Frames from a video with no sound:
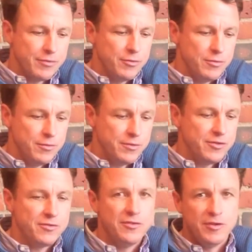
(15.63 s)
through
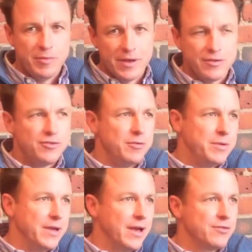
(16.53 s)
assisted
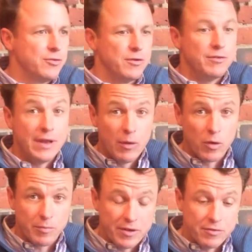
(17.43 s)
GPS, or even
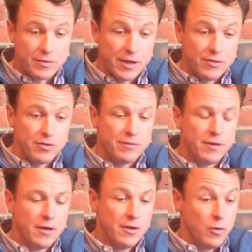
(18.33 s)
network-based location,
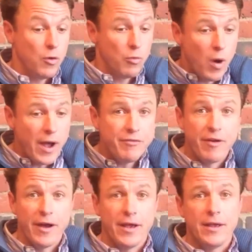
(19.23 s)
or
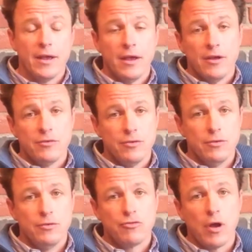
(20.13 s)
Wi-Fi, to
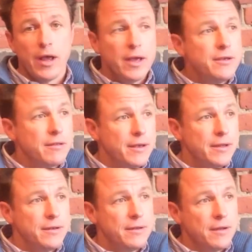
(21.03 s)
triangulate